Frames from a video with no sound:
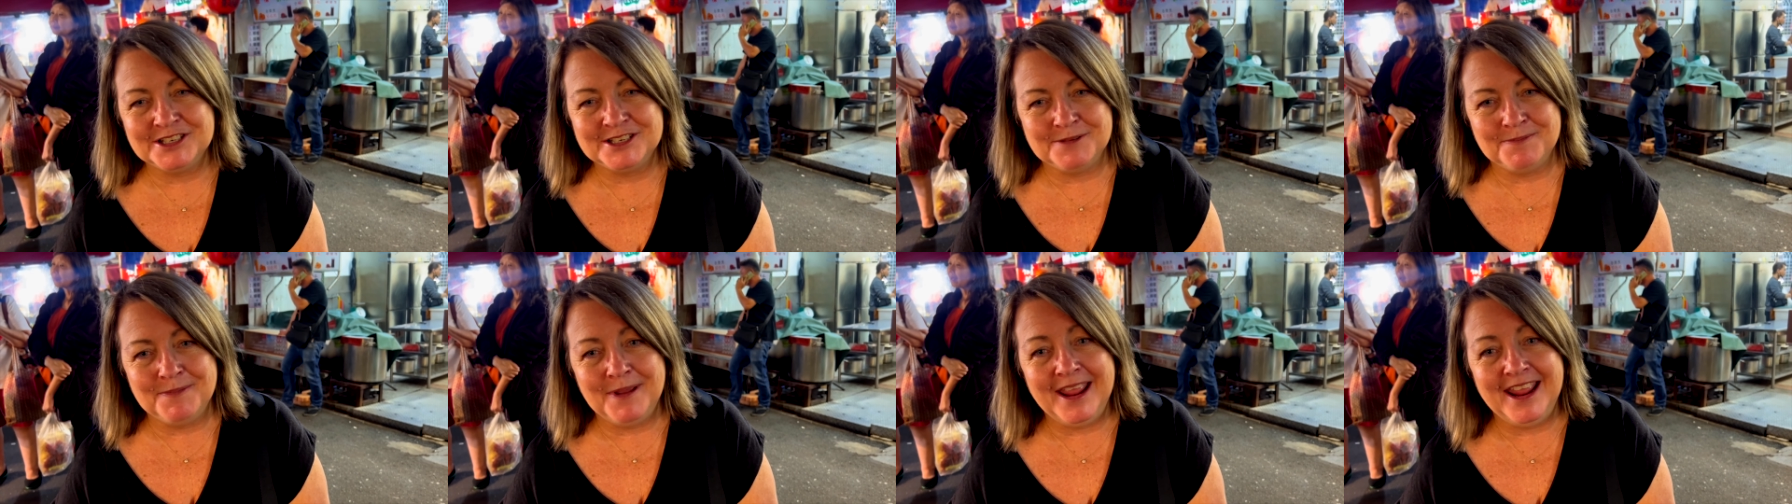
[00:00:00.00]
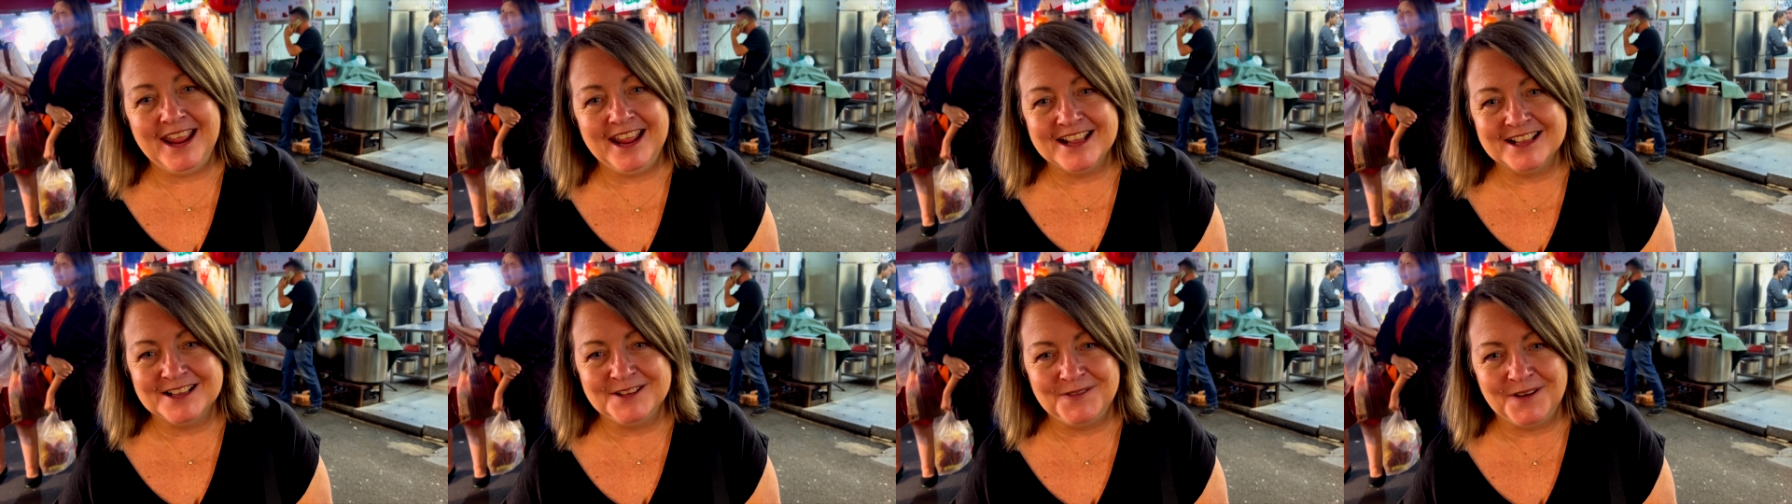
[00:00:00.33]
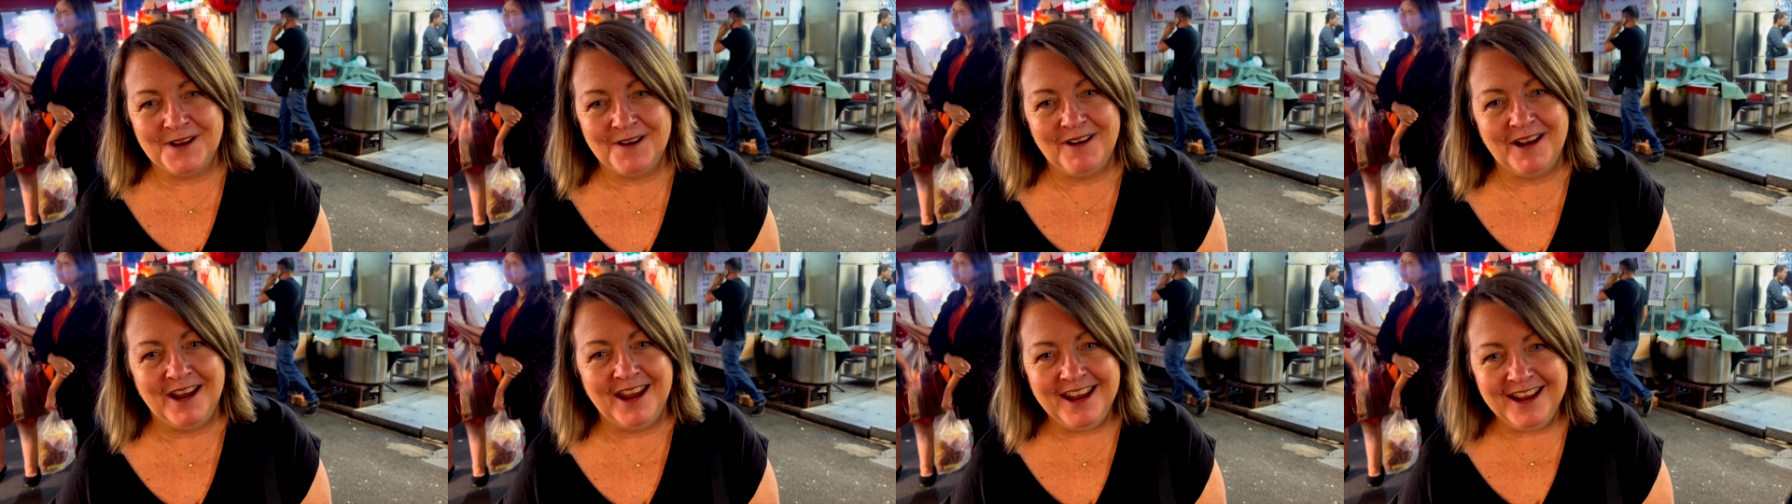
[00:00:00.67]
to me is
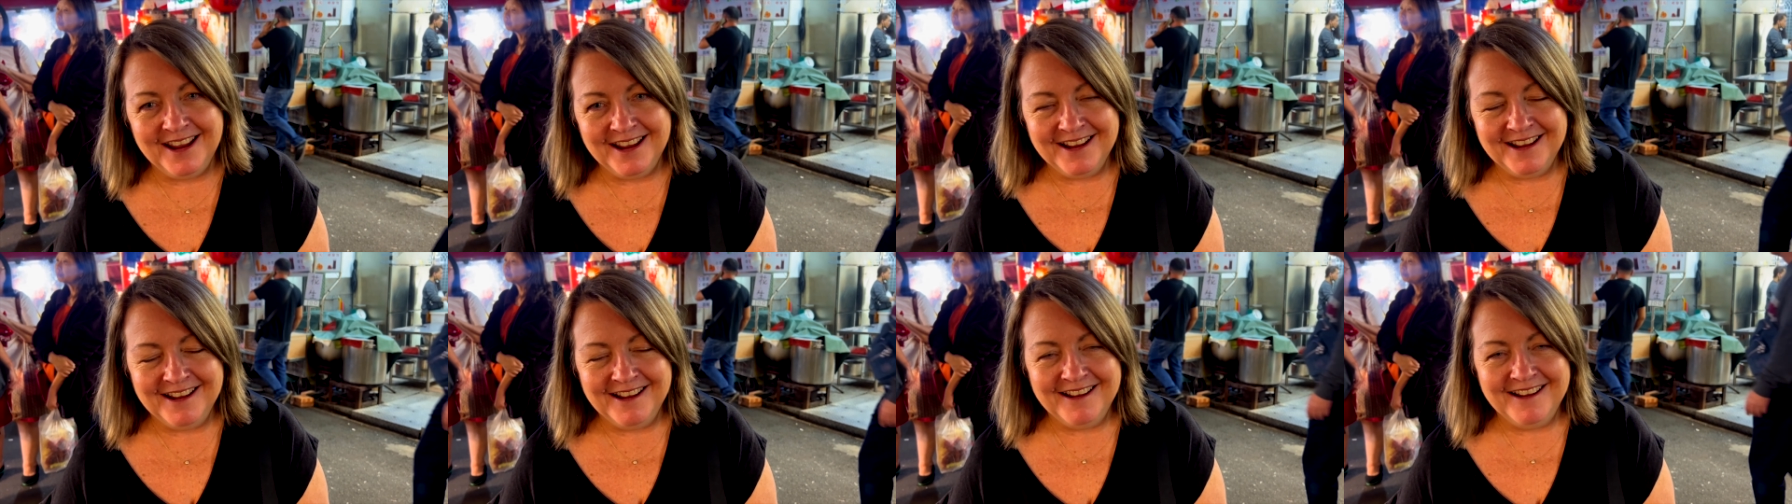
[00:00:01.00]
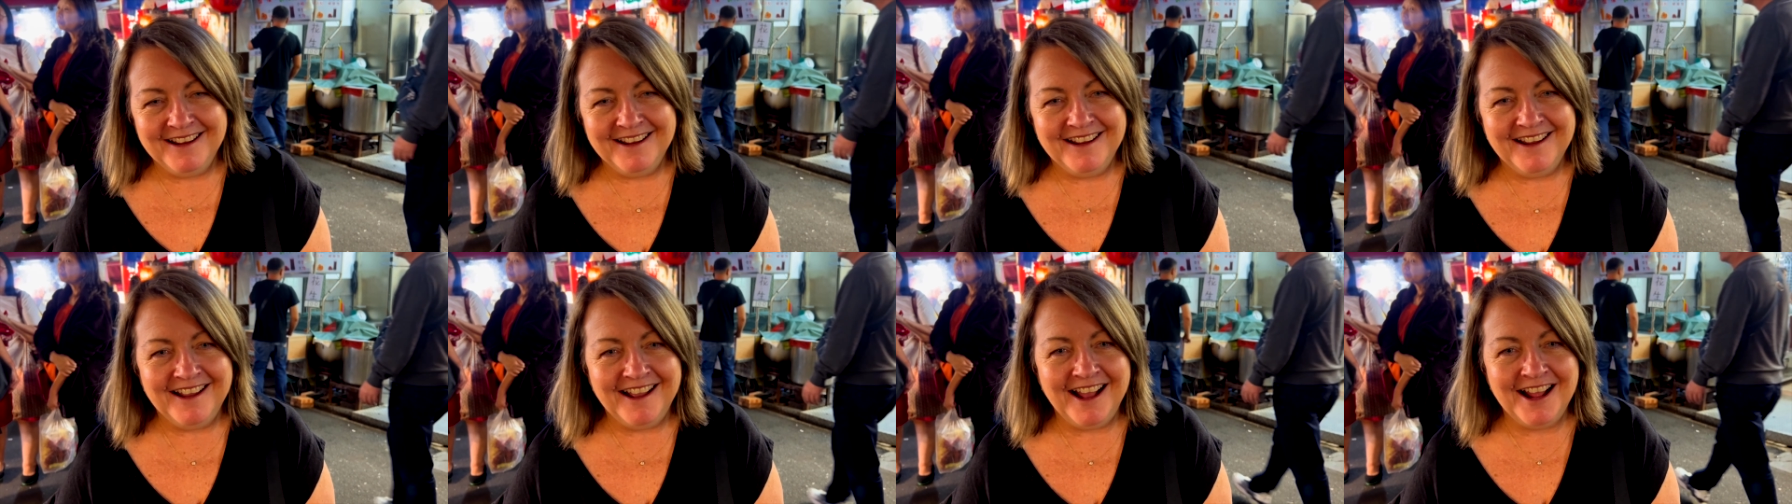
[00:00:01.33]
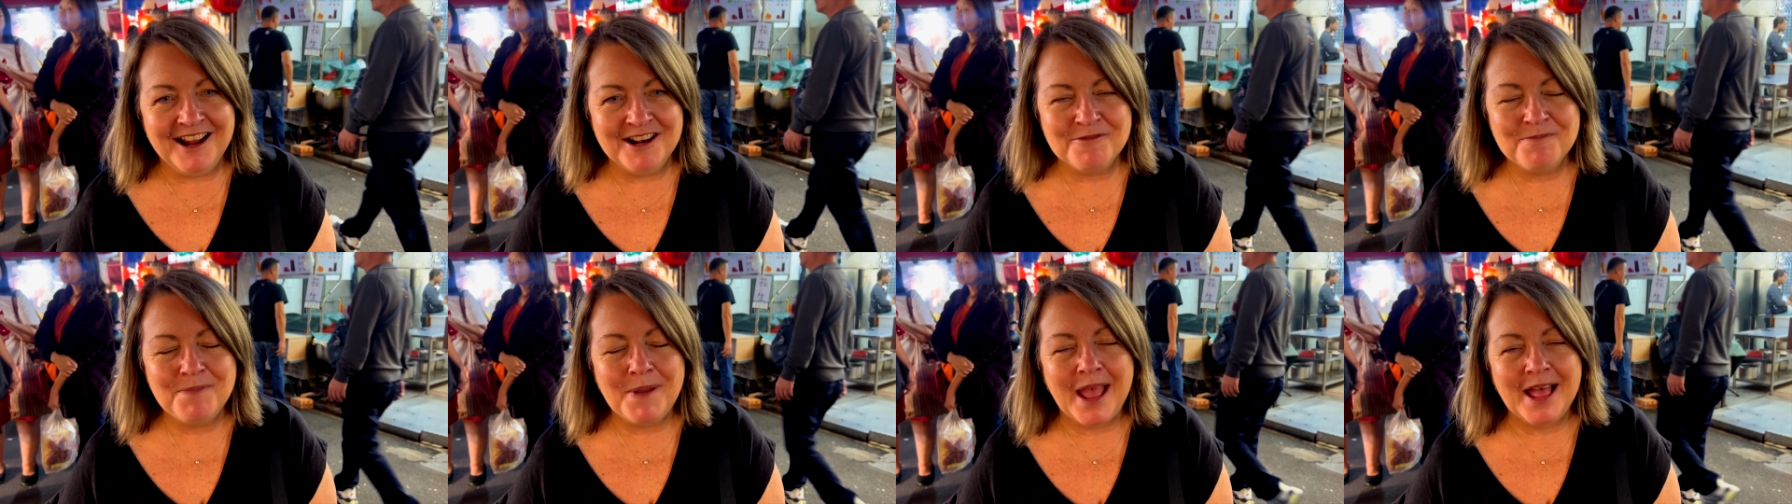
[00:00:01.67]
very
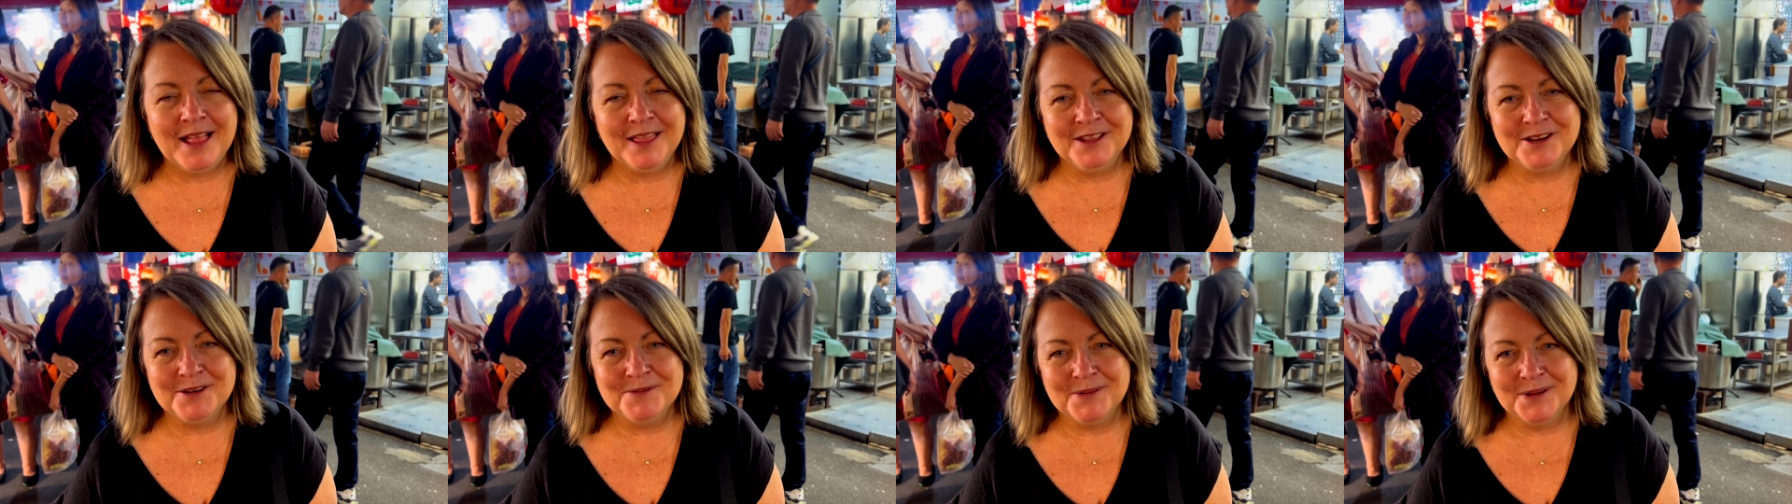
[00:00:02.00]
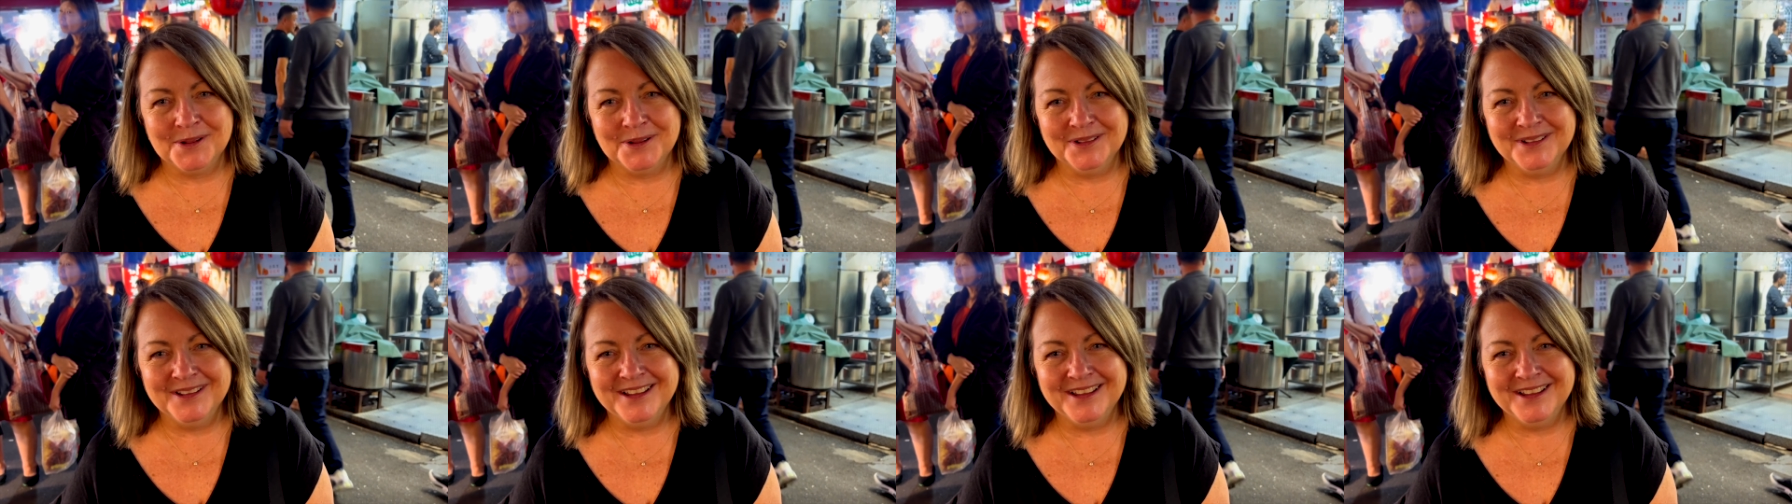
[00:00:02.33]
unpalatable.